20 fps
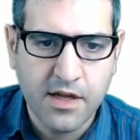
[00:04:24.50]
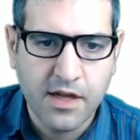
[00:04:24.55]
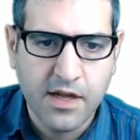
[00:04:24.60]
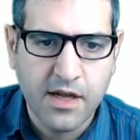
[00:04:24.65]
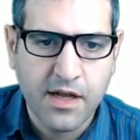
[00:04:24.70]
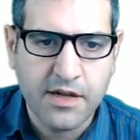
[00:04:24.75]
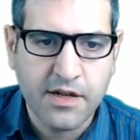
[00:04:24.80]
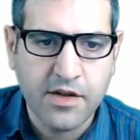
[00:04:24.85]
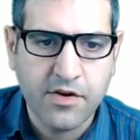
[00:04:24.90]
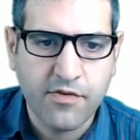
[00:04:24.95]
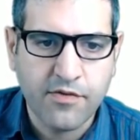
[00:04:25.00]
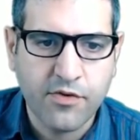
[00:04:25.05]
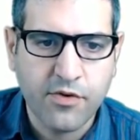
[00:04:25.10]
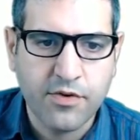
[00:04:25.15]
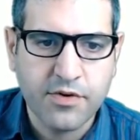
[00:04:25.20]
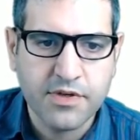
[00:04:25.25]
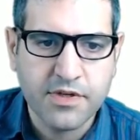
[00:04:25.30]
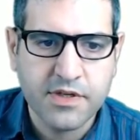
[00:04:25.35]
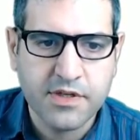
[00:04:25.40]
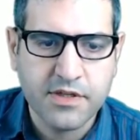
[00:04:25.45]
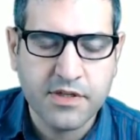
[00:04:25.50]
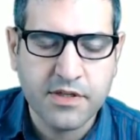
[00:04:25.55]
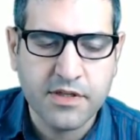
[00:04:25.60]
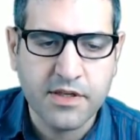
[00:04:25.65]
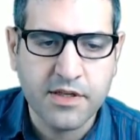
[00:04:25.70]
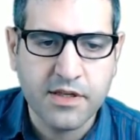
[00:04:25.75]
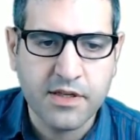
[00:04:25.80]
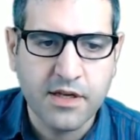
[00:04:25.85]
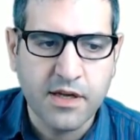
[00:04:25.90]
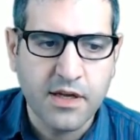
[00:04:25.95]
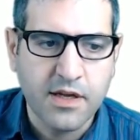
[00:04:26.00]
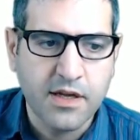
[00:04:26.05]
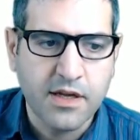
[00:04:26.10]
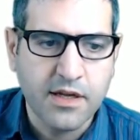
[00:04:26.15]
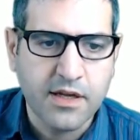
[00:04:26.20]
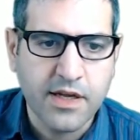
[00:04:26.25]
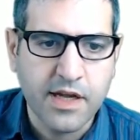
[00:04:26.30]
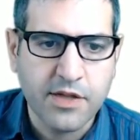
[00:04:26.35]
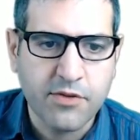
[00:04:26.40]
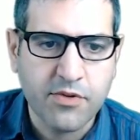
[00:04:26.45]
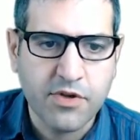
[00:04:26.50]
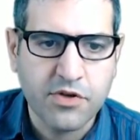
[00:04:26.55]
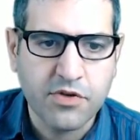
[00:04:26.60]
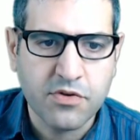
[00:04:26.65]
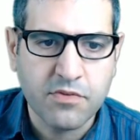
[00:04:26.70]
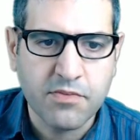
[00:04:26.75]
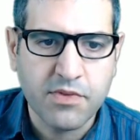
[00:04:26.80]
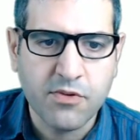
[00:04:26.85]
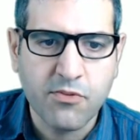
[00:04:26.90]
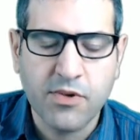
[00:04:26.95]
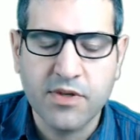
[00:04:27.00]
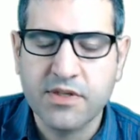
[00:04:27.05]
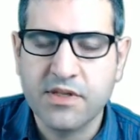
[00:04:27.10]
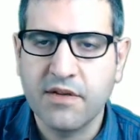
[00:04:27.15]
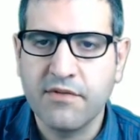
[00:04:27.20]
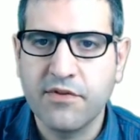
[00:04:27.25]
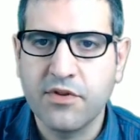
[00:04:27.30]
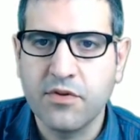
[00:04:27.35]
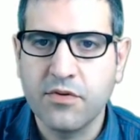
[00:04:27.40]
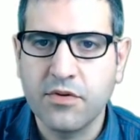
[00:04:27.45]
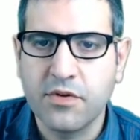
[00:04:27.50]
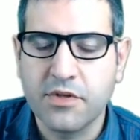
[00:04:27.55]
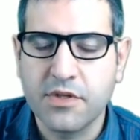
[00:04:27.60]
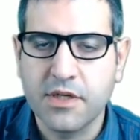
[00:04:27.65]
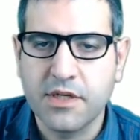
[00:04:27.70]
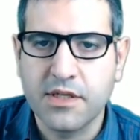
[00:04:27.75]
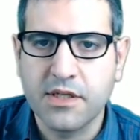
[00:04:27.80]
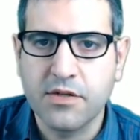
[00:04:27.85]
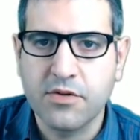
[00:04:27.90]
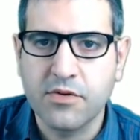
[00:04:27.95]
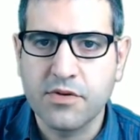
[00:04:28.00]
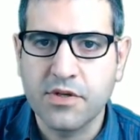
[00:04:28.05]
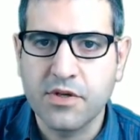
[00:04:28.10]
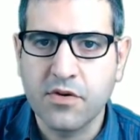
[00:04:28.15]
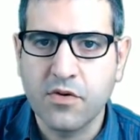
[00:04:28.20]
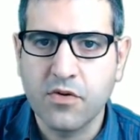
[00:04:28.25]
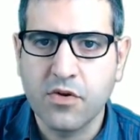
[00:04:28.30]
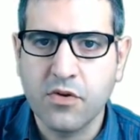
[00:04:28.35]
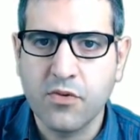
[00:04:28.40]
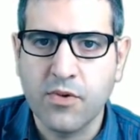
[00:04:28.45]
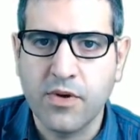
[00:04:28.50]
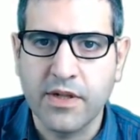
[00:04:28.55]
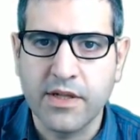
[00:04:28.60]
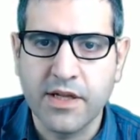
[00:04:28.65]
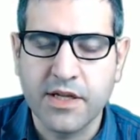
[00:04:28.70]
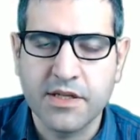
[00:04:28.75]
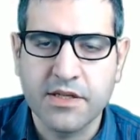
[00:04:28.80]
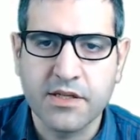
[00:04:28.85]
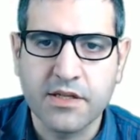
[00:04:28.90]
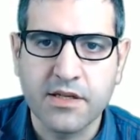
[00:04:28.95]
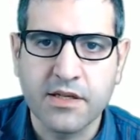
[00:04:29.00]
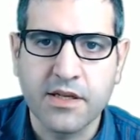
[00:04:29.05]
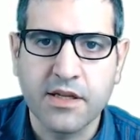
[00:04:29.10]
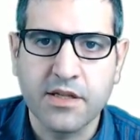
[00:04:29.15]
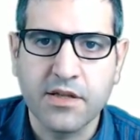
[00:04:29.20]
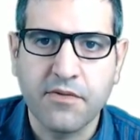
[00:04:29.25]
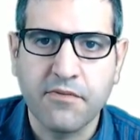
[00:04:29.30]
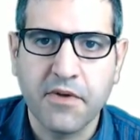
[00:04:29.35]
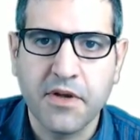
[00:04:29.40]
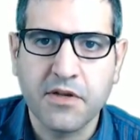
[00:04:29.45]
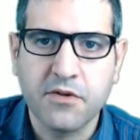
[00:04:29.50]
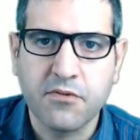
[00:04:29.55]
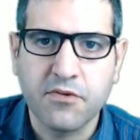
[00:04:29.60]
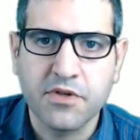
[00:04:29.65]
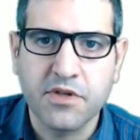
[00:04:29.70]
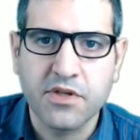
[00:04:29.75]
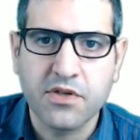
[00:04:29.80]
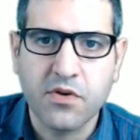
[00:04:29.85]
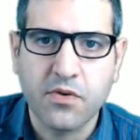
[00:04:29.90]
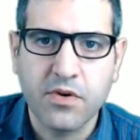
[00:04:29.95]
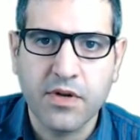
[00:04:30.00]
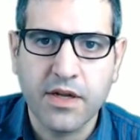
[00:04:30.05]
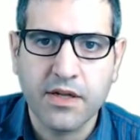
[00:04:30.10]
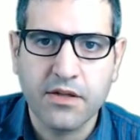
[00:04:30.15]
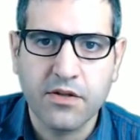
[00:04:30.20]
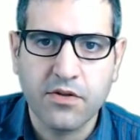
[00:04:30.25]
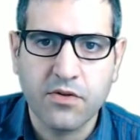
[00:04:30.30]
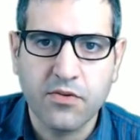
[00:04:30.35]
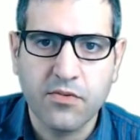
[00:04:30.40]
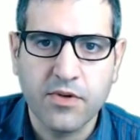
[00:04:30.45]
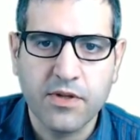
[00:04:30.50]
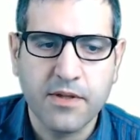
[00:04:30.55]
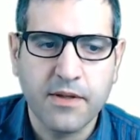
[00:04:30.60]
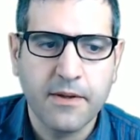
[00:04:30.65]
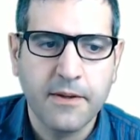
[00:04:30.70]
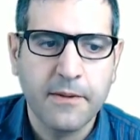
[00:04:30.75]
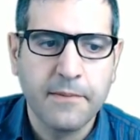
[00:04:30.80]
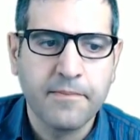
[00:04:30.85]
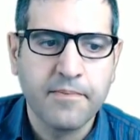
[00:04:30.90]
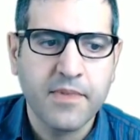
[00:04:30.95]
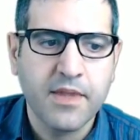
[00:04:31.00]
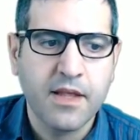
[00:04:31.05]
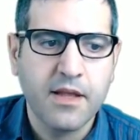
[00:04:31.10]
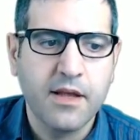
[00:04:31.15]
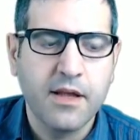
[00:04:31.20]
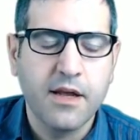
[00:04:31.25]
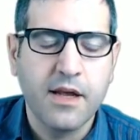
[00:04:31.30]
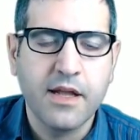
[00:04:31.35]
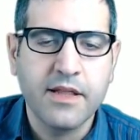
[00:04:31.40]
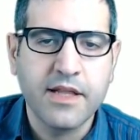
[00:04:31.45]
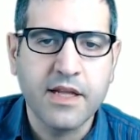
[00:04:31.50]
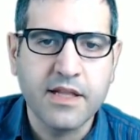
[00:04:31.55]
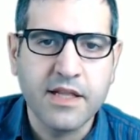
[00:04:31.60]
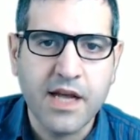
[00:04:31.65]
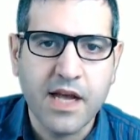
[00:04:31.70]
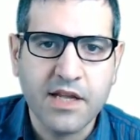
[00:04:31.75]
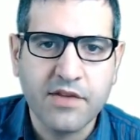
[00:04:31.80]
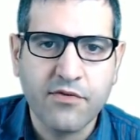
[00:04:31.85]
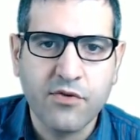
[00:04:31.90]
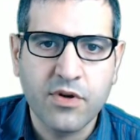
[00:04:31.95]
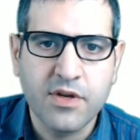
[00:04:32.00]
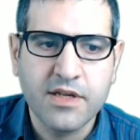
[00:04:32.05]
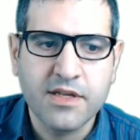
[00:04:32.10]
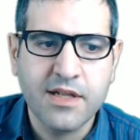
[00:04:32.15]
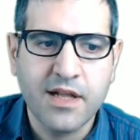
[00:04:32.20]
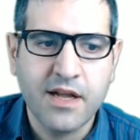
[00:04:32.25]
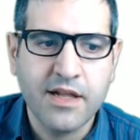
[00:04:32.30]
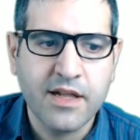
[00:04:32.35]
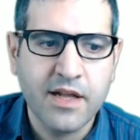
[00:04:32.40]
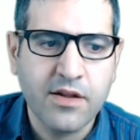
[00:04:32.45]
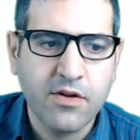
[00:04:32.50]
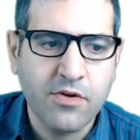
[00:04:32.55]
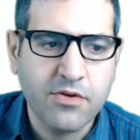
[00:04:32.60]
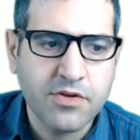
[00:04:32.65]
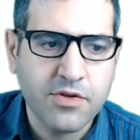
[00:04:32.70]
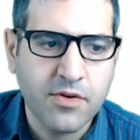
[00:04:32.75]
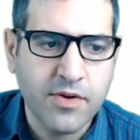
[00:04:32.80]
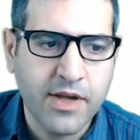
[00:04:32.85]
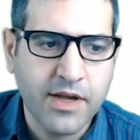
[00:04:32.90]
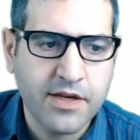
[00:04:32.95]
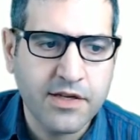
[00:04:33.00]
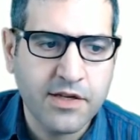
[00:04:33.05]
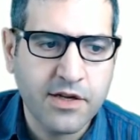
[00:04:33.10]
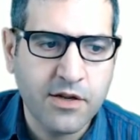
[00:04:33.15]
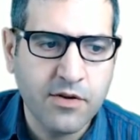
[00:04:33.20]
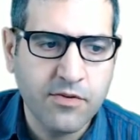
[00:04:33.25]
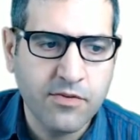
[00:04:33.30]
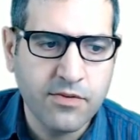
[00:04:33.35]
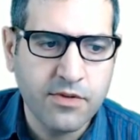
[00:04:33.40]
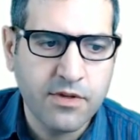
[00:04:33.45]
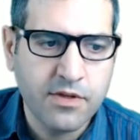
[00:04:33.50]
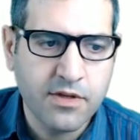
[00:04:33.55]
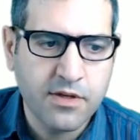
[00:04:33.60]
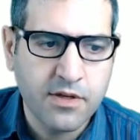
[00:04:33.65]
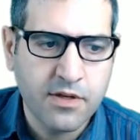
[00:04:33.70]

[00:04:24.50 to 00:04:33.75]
and then of course the gateway should be 172.16.0.1. That's the interface which is connected to it. And then they ask for lease line and also exclude